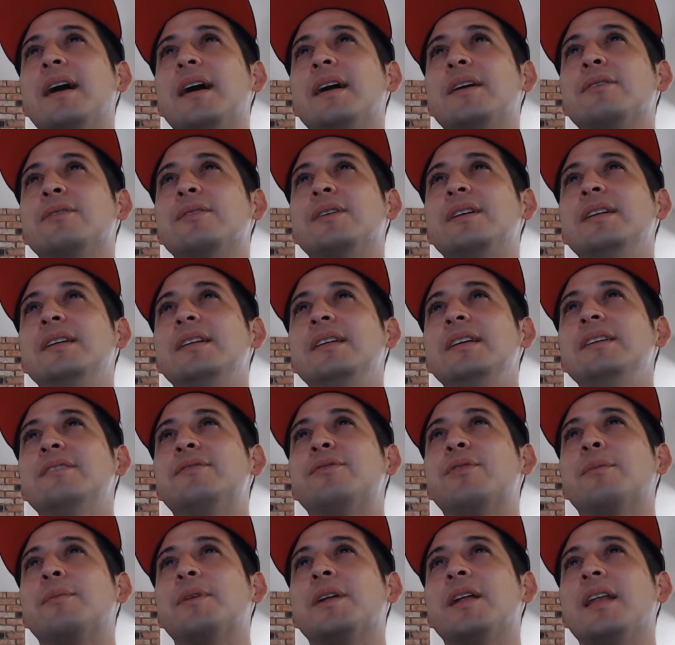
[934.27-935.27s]
indeed
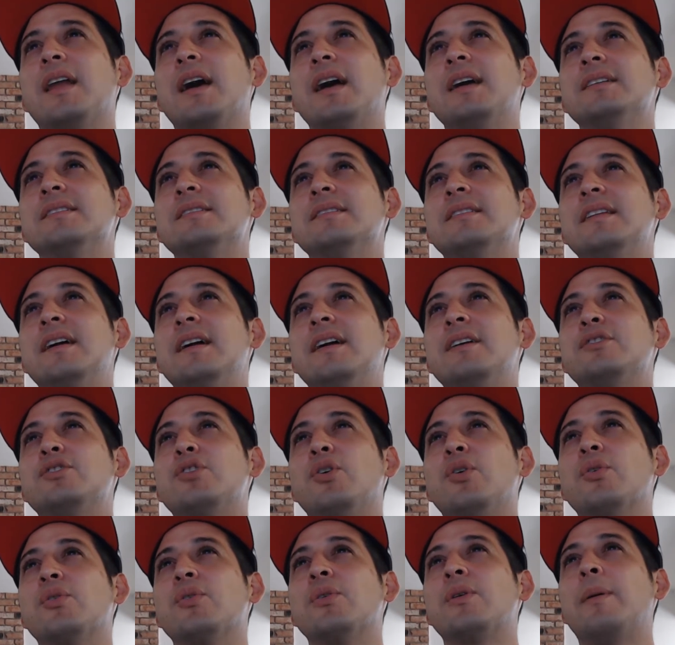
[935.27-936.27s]
form an alliance, their
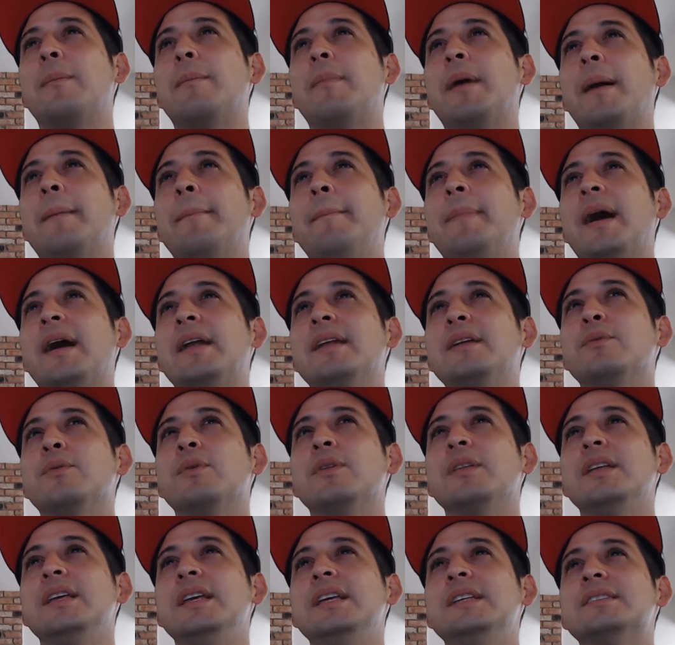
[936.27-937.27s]
total combined bounty will
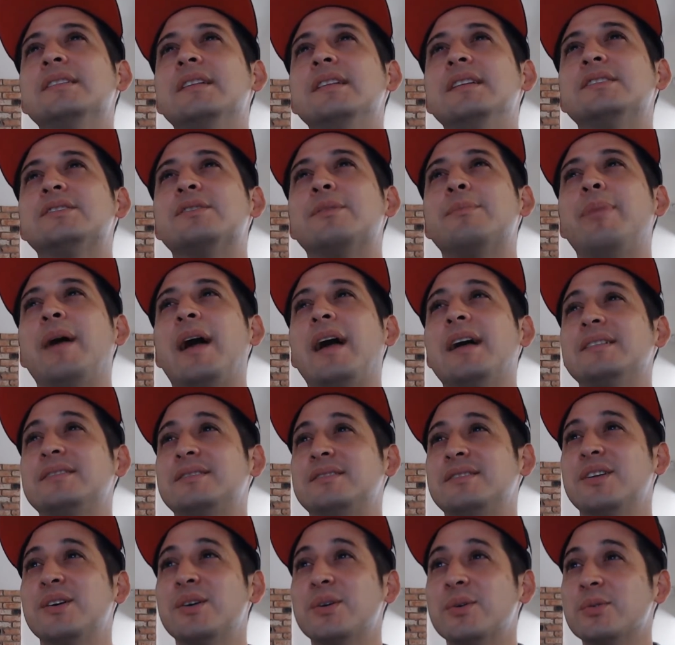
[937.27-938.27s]
easily surpass
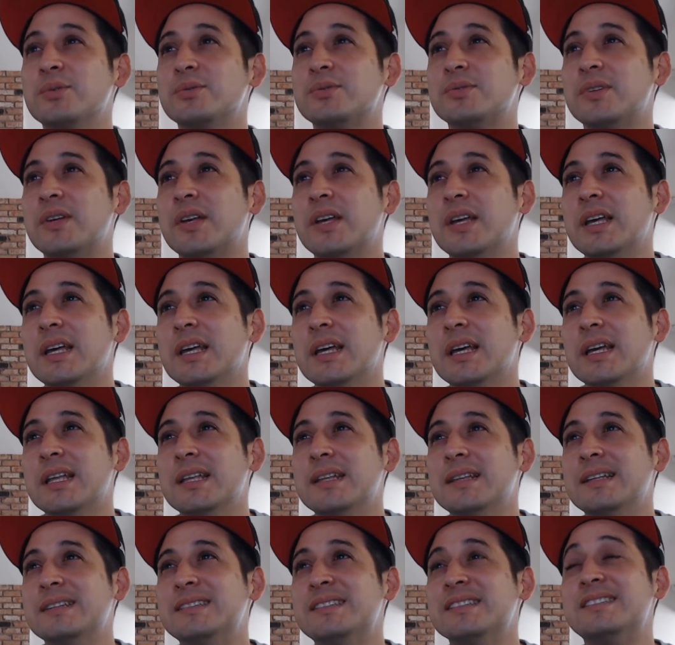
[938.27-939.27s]
those.
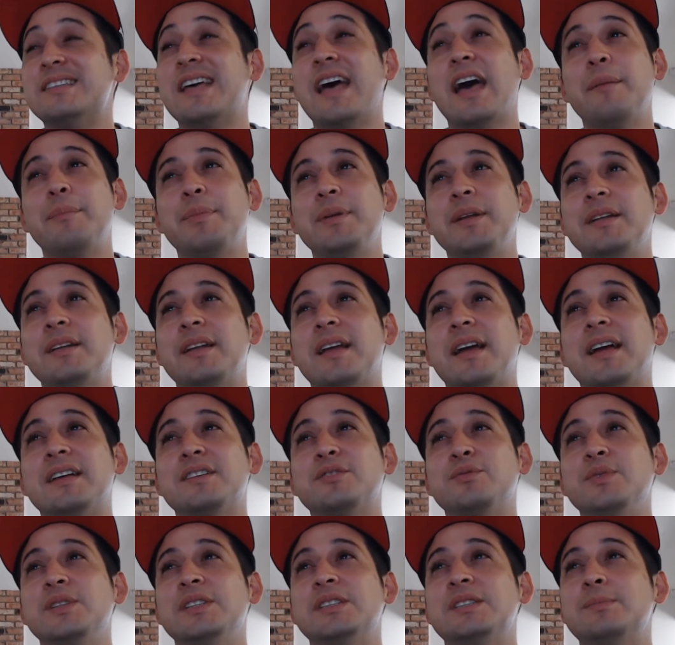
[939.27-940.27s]
This is happening as
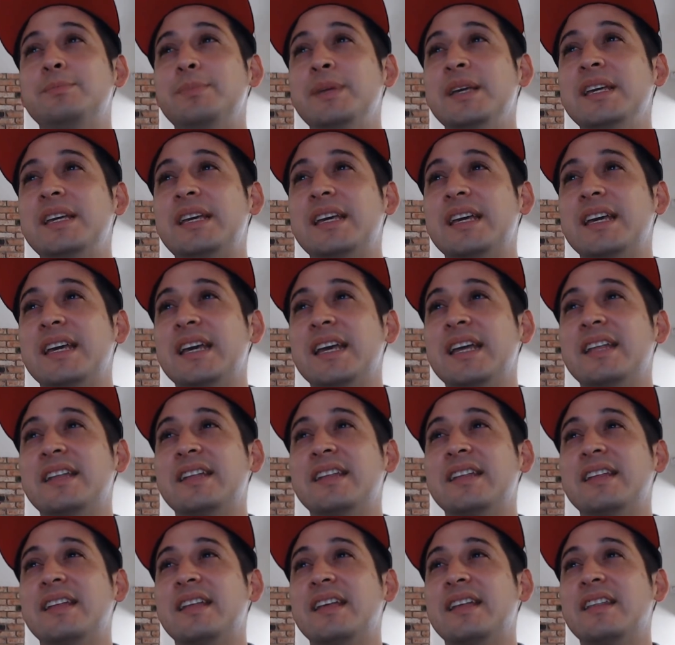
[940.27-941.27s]
we speak
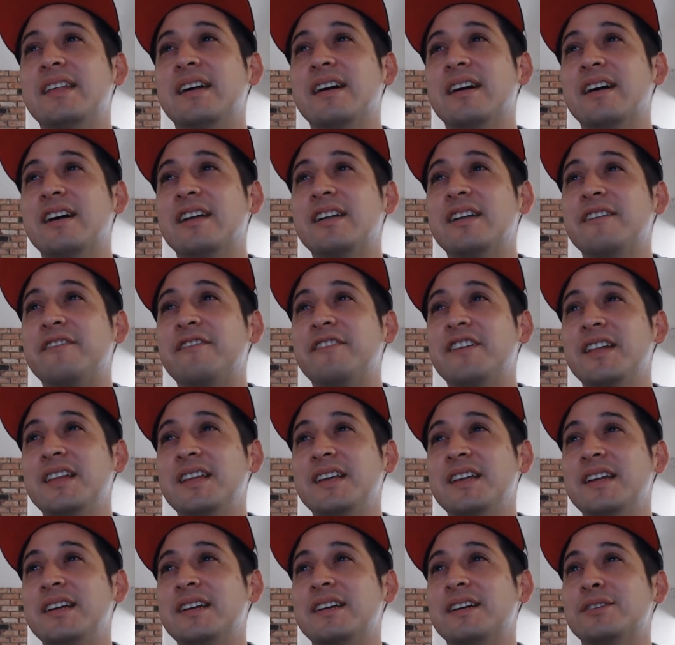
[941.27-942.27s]
in the
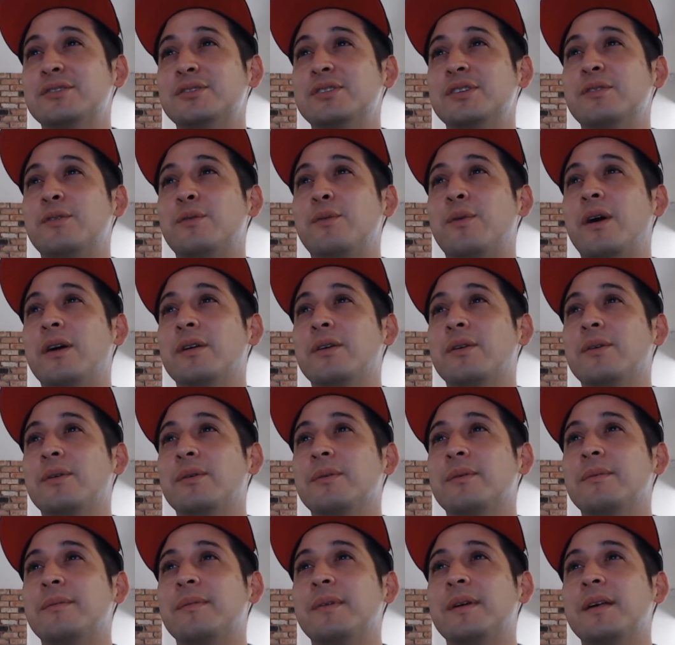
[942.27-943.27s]
unaffiliated country of Wano.
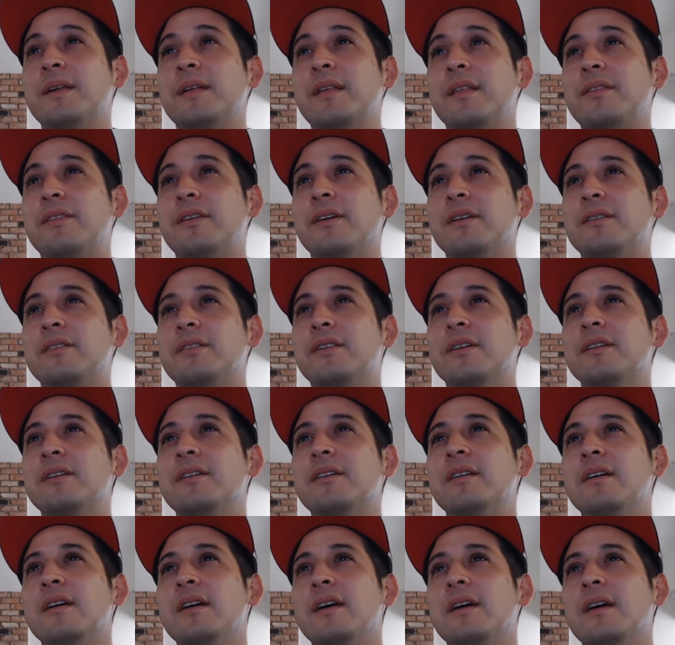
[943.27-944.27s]
Thud, thud.
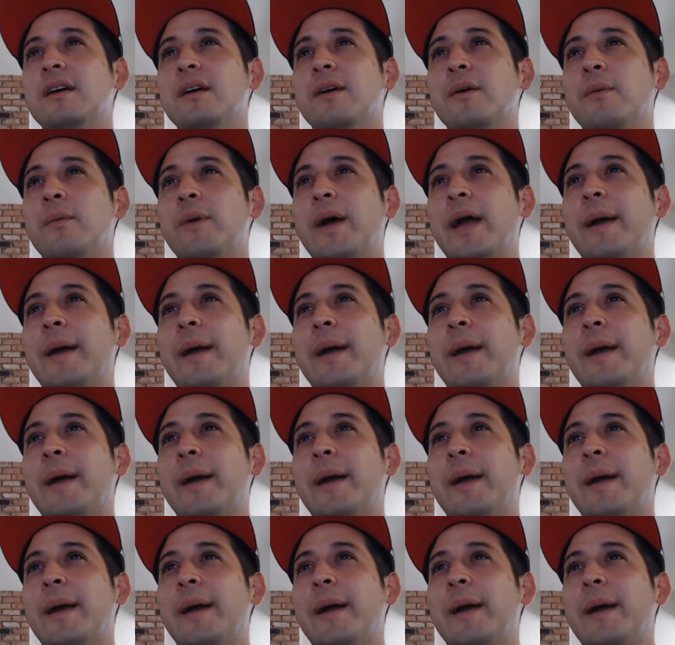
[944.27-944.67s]
Wham!